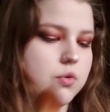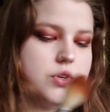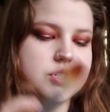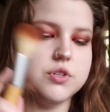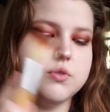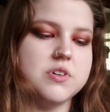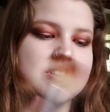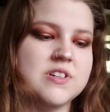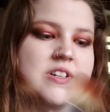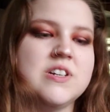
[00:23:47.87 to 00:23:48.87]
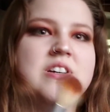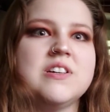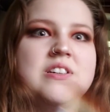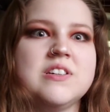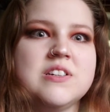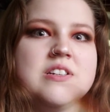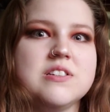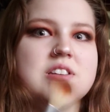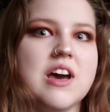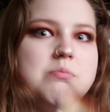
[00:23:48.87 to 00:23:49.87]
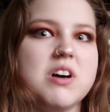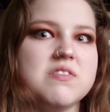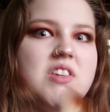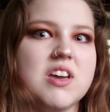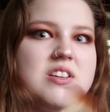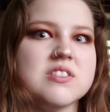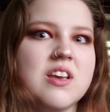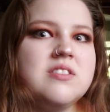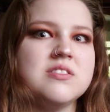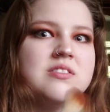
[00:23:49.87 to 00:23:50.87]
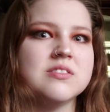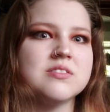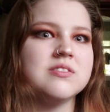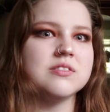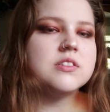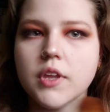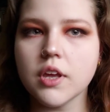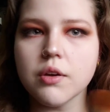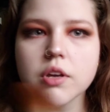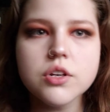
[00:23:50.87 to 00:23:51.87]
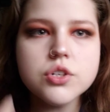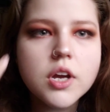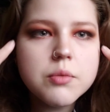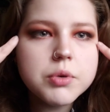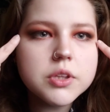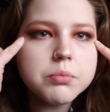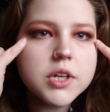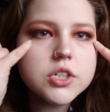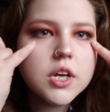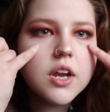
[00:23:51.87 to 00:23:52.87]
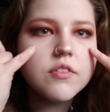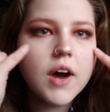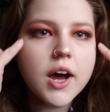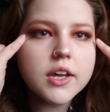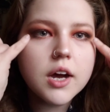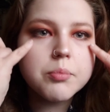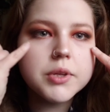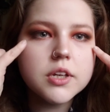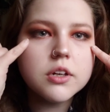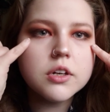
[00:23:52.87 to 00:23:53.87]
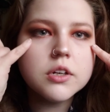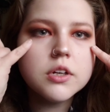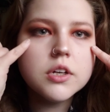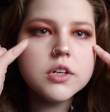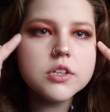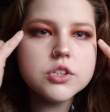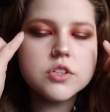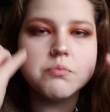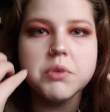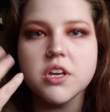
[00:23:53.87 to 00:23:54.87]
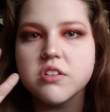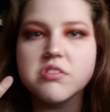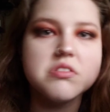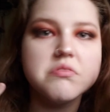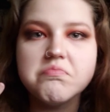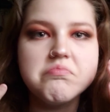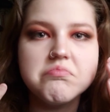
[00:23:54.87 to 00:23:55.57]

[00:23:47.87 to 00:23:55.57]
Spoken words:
Going to tap off the excess. I'm gonna try and put the blush kind of high up here just because